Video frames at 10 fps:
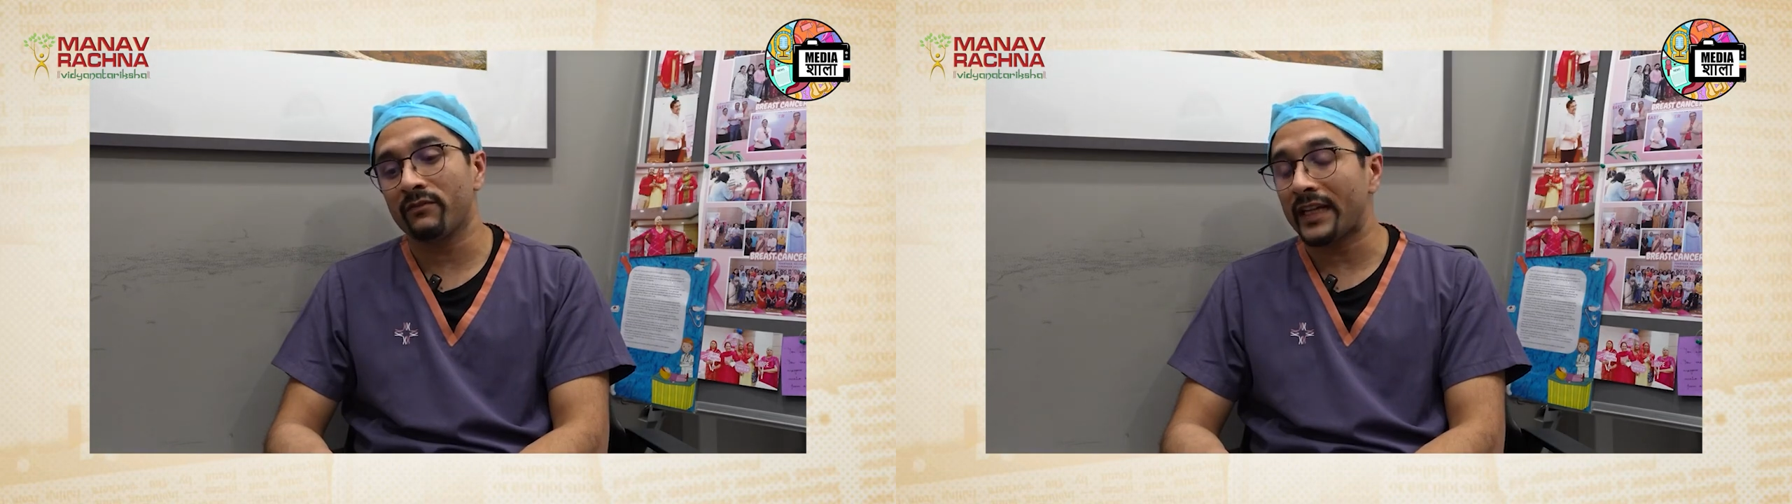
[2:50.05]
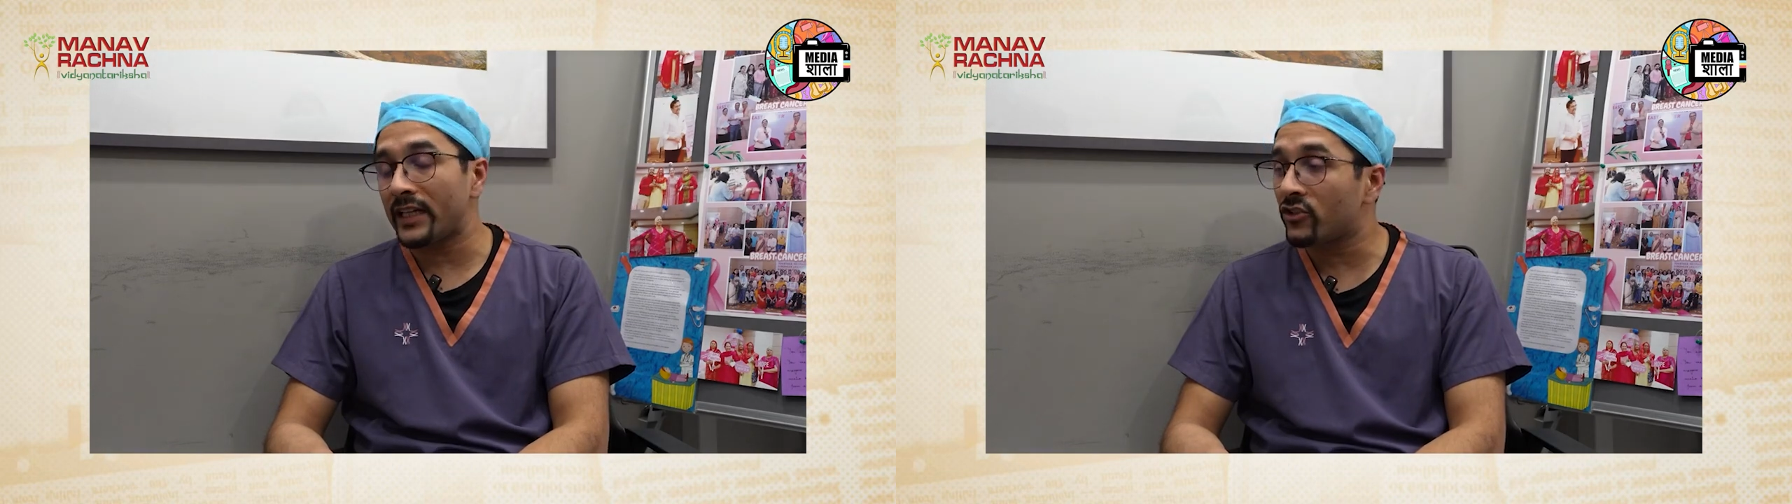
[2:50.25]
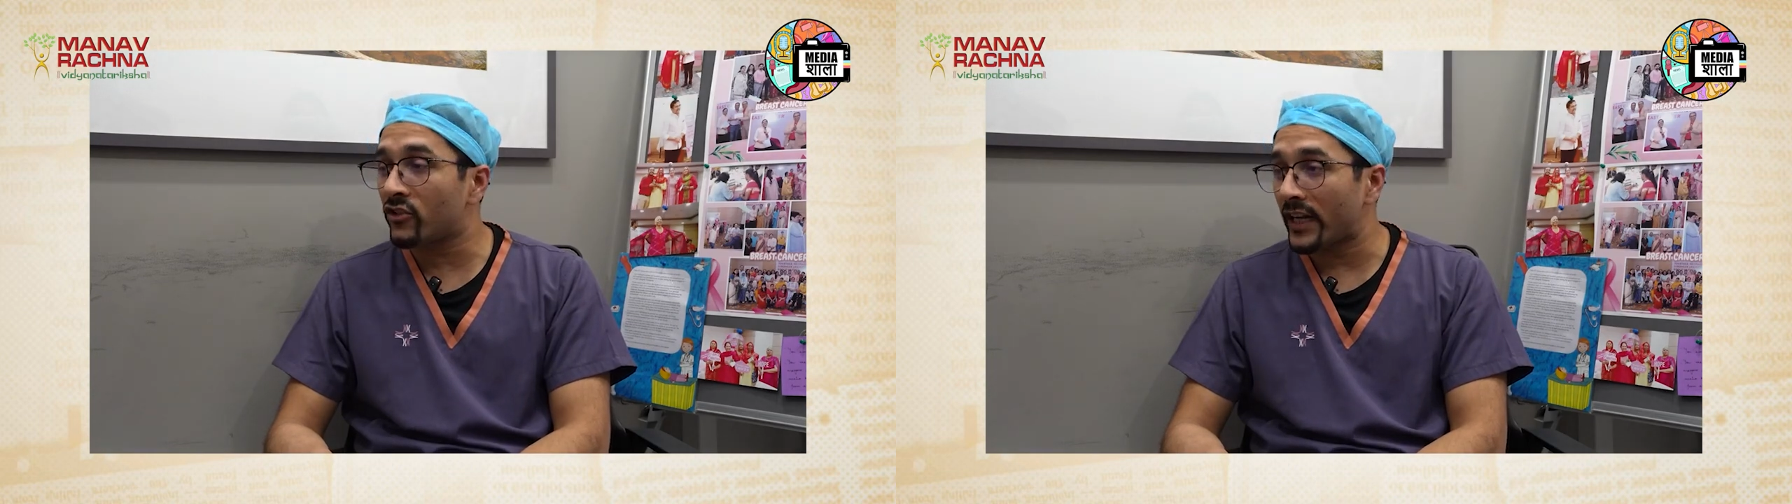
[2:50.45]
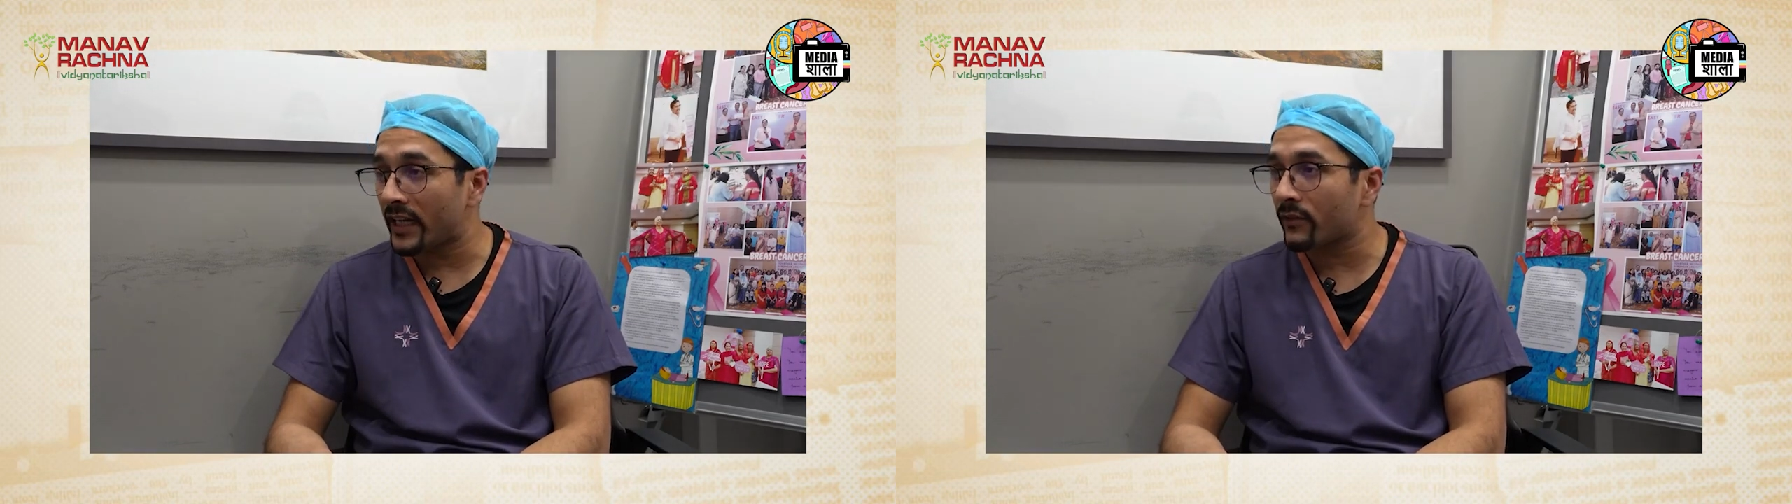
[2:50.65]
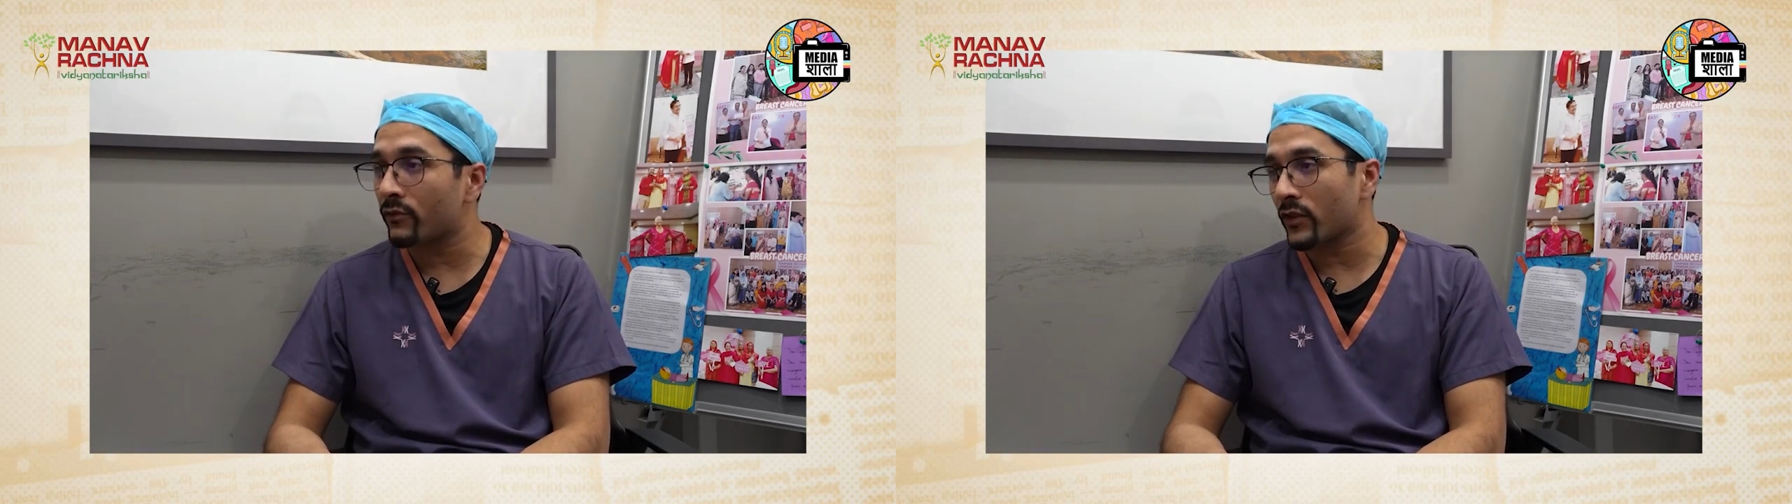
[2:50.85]
very
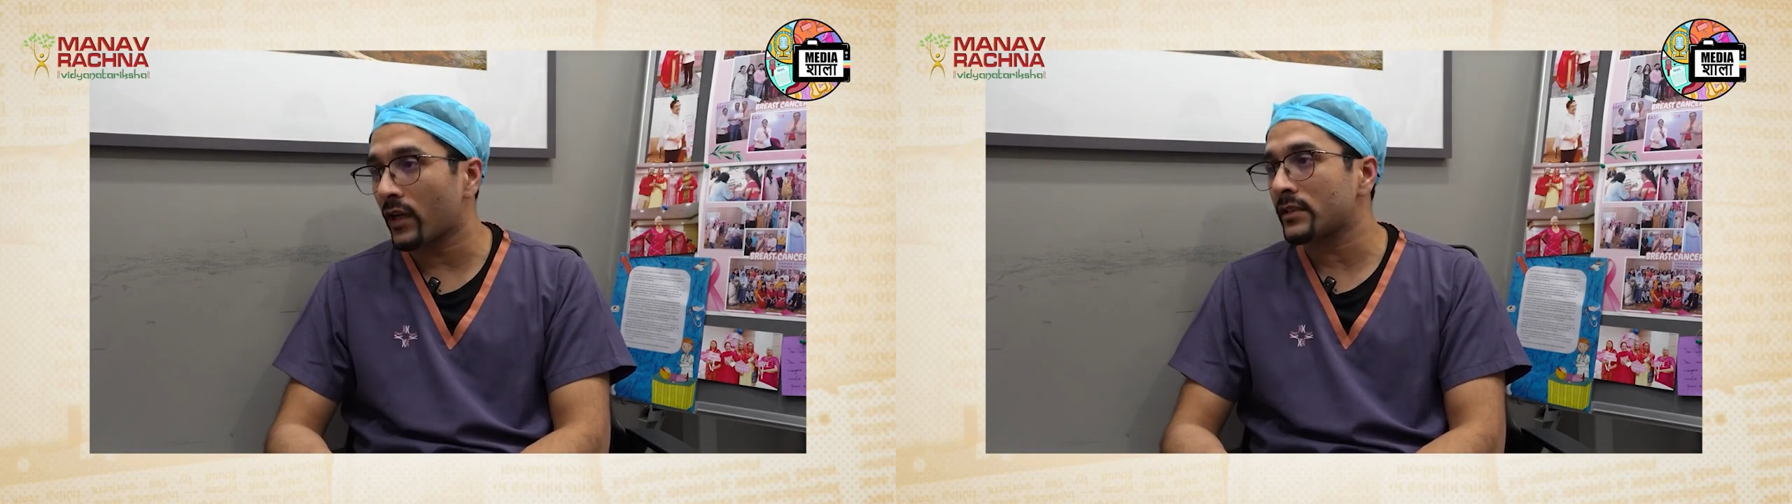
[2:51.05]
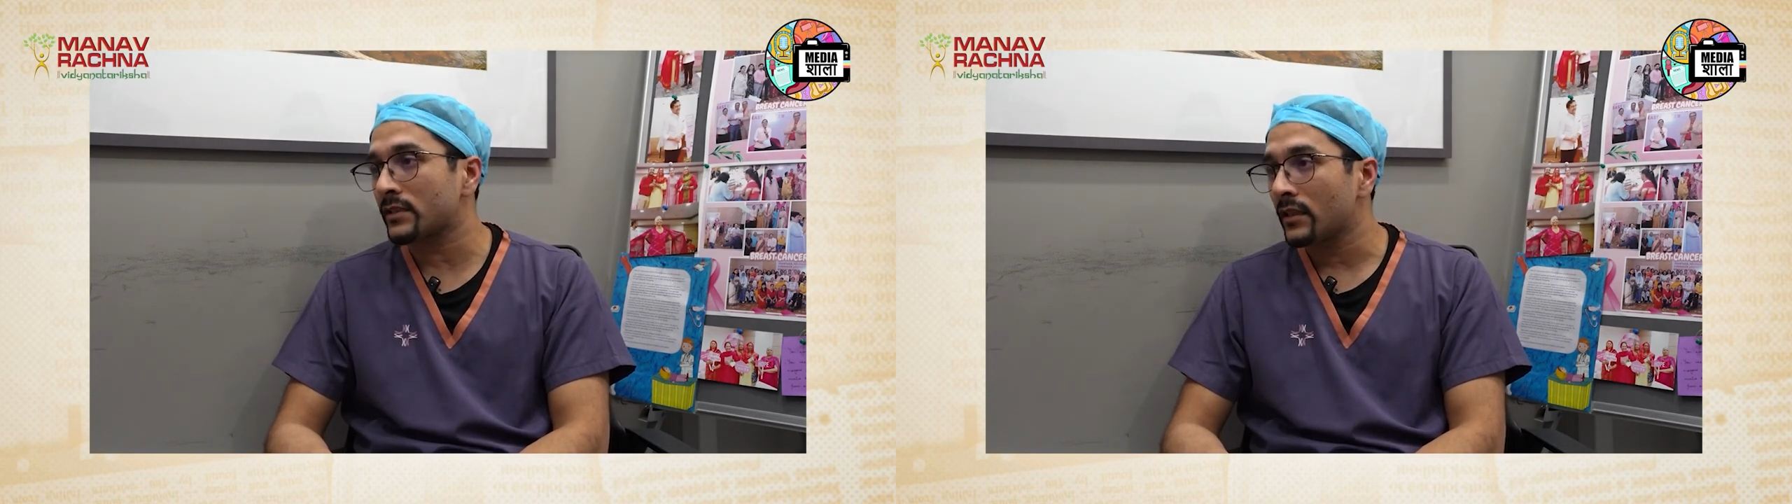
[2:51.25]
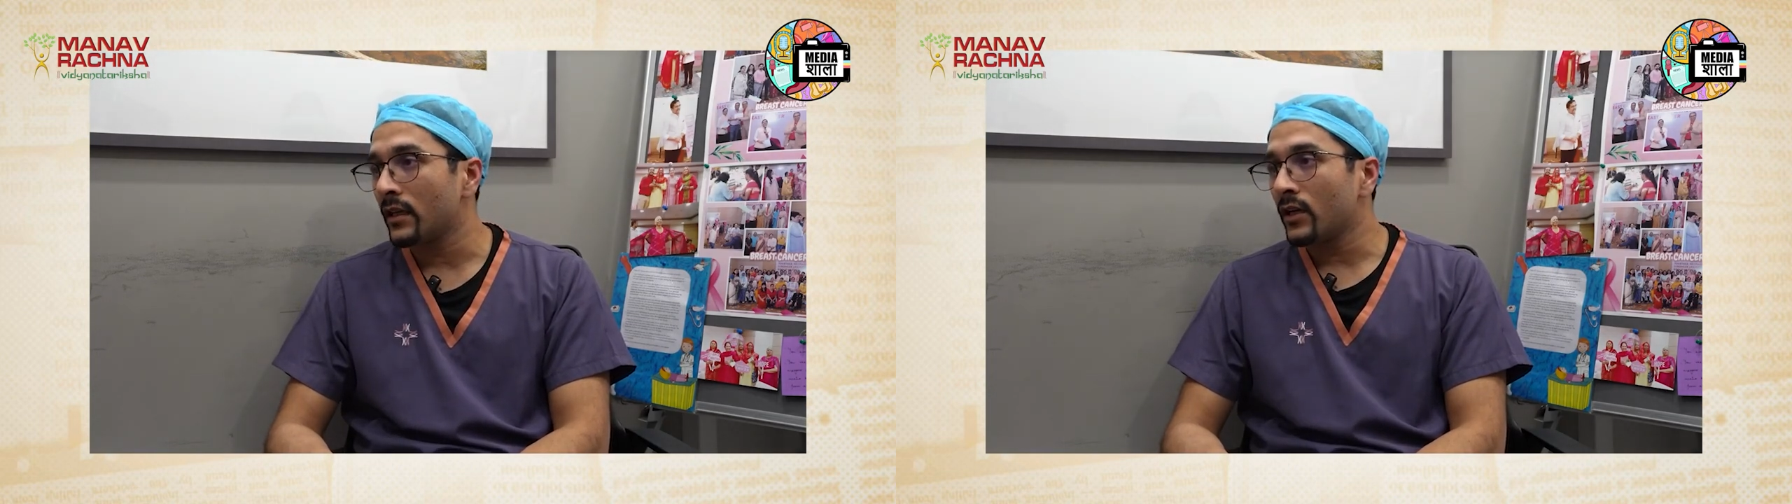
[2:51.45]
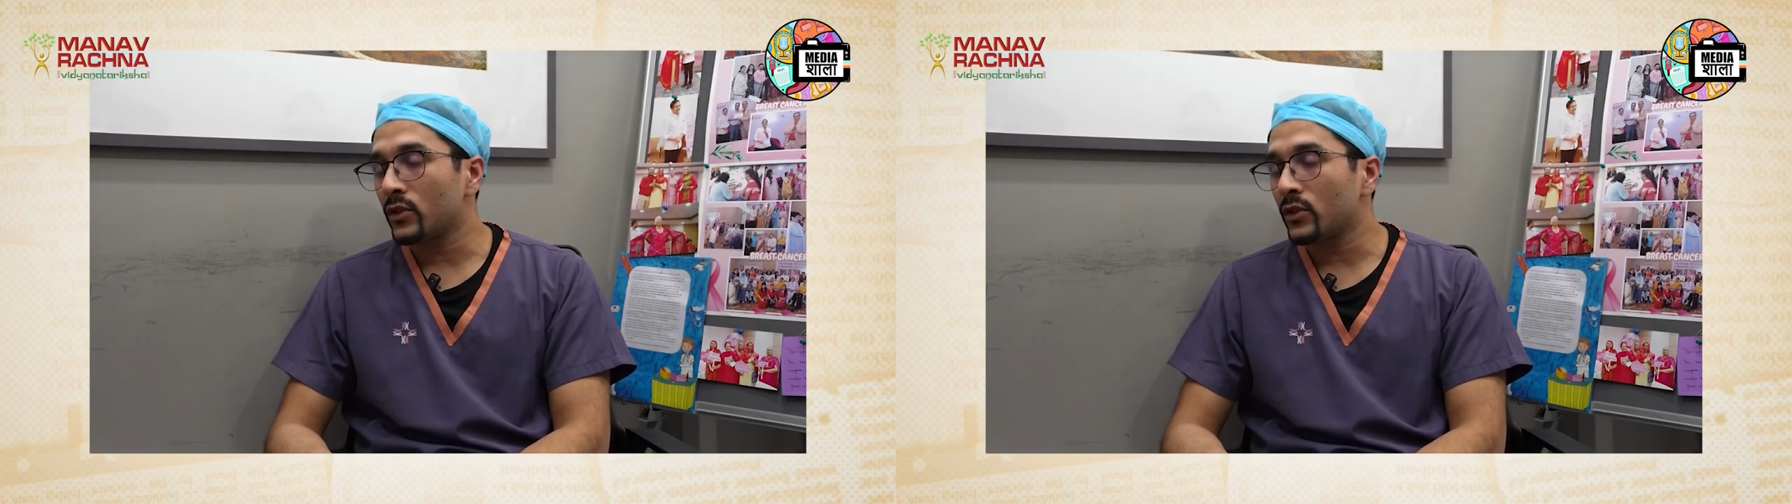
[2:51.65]
draining for us